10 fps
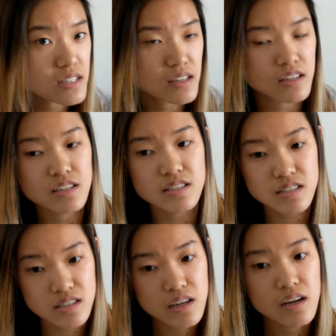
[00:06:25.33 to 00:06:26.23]

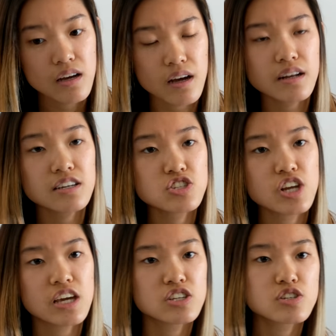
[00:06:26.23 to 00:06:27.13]
is a nice
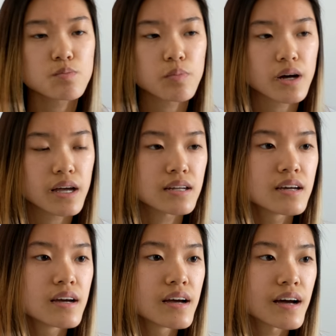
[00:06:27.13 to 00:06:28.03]
change, but
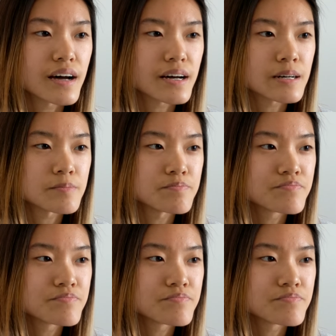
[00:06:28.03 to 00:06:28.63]
um,